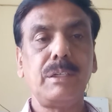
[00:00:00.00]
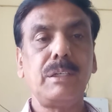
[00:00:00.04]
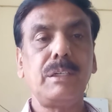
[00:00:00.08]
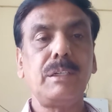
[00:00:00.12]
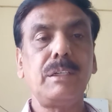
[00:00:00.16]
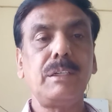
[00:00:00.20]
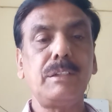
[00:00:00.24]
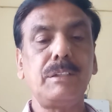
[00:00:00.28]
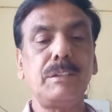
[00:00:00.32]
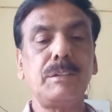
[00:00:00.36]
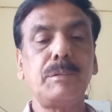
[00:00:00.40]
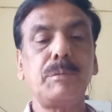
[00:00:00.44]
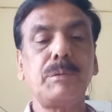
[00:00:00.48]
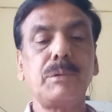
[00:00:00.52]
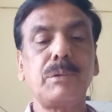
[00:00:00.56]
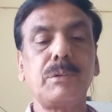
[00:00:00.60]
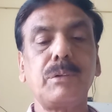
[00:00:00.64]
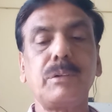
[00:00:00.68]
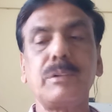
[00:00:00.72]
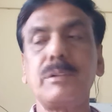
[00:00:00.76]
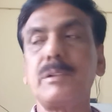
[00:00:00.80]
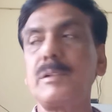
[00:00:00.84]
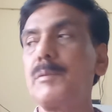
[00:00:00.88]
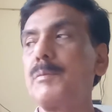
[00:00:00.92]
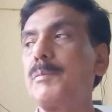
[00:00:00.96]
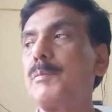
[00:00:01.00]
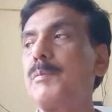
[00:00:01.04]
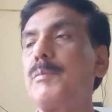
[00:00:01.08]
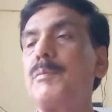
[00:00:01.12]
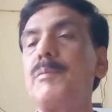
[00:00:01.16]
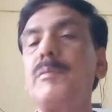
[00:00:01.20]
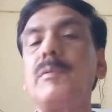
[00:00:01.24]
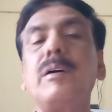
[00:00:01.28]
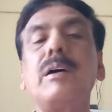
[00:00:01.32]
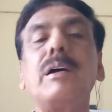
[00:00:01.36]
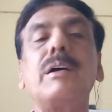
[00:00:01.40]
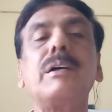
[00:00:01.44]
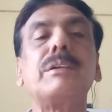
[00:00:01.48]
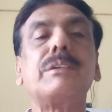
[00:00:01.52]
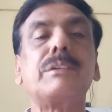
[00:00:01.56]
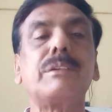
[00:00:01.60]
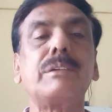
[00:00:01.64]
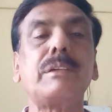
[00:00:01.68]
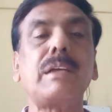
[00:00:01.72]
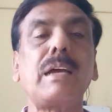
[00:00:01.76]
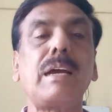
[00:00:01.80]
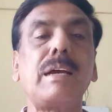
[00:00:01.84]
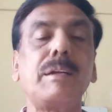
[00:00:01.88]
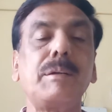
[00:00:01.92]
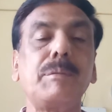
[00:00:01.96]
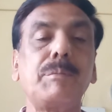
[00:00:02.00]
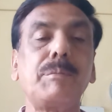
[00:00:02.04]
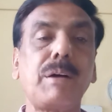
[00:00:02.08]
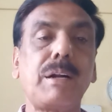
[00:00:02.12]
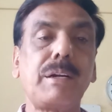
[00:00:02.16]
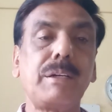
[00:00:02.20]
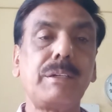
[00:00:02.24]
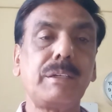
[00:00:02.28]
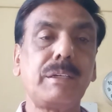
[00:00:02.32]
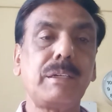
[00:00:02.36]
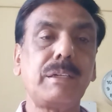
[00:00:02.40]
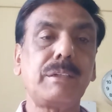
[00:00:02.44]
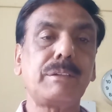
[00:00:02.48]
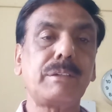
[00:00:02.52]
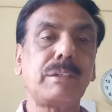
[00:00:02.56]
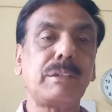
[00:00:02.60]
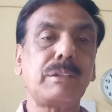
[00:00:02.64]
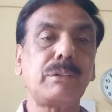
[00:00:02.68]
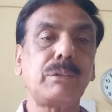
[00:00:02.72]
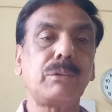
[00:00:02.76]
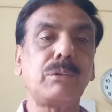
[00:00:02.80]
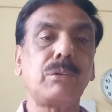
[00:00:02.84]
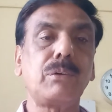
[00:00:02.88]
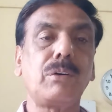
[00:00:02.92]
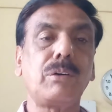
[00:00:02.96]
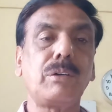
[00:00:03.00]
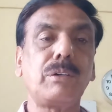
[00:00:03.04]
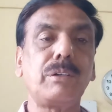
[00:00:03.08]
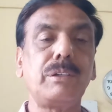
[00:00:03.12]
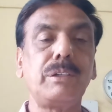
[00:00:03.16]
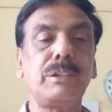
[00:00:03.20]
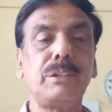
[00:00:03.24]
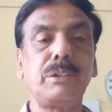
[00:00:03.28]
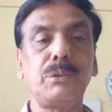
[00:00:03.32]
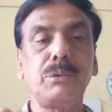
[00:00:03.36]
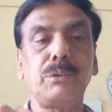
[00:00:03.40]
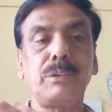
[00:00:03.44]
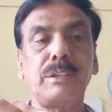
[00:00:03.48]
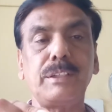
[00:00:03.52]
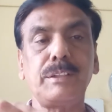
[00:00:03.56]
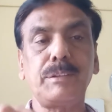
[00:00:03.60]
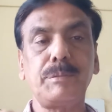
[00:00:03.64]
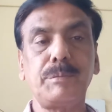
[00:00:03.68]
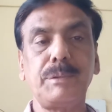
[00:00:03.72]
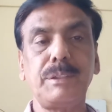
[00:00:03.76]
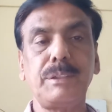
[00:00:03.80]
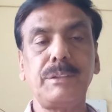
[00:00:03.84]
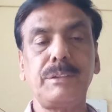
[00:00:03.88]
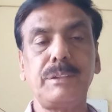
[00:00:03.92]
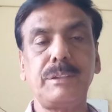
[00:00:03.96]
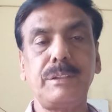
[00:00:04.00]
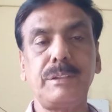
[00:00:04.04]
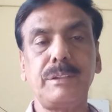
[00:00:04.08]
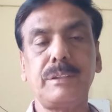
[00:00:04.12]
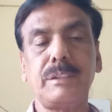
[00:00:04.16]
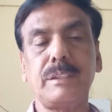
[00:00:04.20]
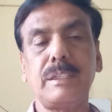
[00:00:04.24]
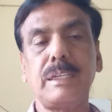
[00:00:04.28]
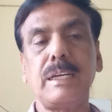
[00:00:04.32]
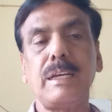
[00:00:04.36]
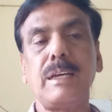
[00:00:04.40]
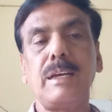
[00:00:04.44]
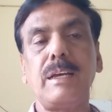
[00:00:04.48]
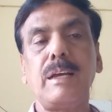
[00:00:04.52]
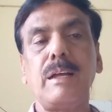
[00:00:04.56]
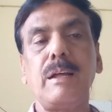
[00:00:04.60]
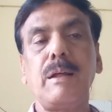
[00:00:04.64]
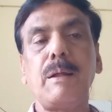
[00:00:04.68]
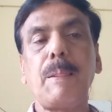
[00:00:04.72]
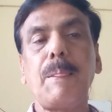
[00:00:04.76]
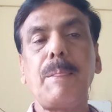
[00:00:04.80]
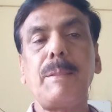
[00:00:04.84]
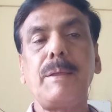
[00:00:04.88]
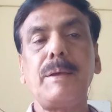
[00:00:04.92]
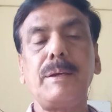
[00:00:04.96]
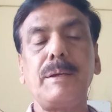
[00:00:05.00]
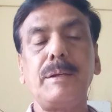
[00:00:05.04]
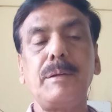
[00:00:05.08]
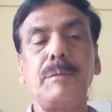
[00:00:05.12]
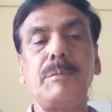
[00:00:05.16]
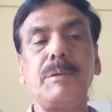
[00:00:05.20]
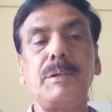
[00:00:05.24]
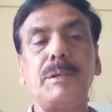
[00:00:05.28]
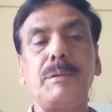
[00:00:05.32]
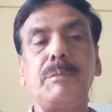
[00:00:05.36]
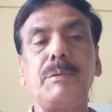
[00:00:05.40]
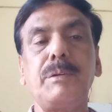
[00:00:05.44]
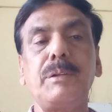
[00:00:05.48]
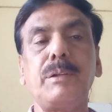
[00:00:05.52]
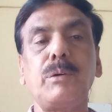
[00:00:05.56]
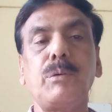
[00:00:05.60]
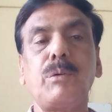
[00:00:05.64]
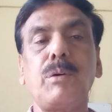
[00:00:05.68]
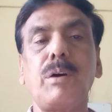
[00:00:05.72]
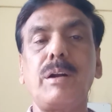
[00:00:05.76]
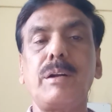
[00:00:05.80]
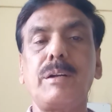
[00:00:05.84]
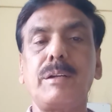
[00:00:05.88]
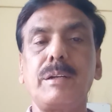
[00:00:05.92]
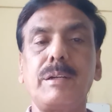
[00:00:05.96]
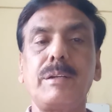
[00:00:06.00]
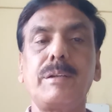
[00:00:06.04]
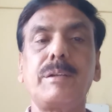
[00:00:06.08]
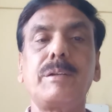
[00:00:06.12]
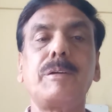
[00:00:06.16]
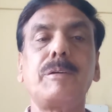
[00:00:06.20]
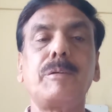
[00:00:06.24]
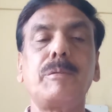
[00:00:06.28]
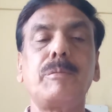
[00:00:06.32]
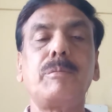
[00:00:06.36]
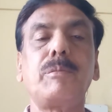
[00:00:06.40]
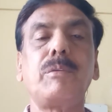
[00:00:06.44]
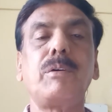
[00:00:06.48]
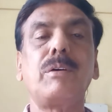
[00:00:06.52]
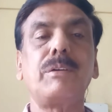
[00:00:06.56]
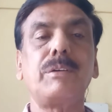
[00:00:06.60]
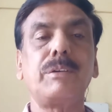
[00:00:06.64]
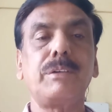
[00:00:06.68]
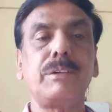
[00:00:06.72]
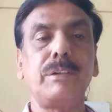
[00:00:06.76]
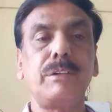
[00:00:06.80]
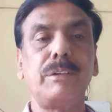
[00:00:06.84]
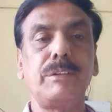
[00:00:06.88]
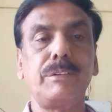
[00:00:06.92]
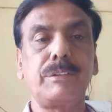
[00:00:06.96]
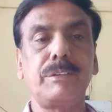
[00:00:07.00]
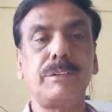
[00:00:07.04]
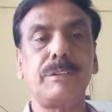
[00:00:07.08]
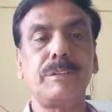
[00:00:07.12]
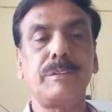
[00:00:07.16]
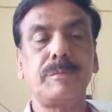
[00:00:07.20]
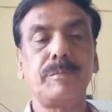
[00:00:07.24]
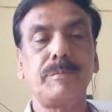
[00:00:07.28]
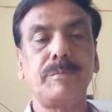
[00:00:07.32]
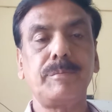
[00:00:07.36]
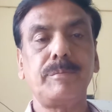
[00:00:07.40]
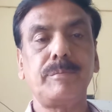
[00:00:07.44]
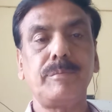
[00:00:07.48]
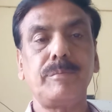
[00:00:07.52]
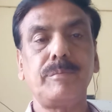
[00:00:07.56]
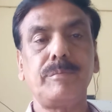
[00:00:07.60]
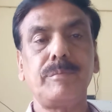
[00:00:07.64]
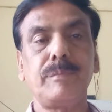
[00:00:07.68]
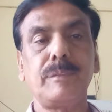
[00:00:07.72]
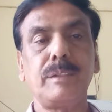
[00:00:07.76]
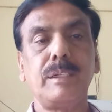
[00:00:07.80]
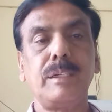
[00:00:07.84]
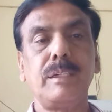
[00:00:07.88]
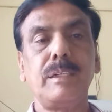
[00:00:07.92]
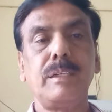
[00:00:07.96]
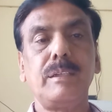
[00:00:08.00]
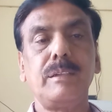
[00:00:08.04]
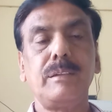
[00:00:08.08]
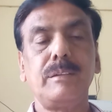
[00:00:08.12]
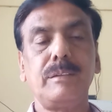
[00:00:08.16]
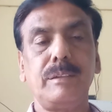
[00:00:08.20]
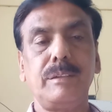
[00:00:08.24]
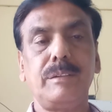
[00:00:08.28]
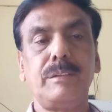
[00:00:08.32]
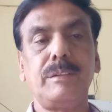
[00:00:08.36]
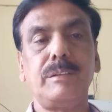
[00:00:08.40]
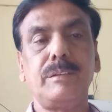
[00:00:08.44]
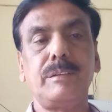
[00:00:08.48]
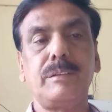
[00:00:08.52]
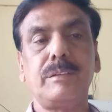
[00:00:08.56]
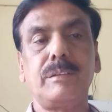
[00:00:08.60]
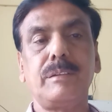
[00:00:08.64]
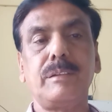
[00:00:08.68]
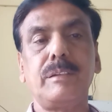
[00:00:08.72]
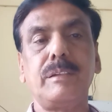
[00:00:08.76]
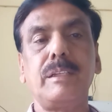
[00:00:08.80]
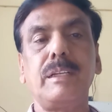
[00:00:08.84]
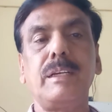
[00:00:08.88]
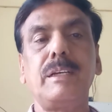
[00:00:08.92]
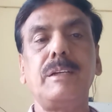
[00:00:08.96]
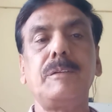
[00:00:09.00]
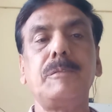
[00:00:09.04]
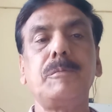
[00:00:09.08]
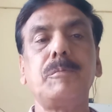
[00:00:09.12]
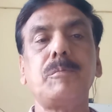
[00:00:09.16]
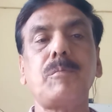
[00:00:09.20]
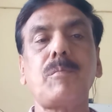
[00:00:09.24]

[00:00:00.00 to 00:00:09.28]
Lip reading: It is because the sand particles has gone into the spaces in between the water molecules. This is then.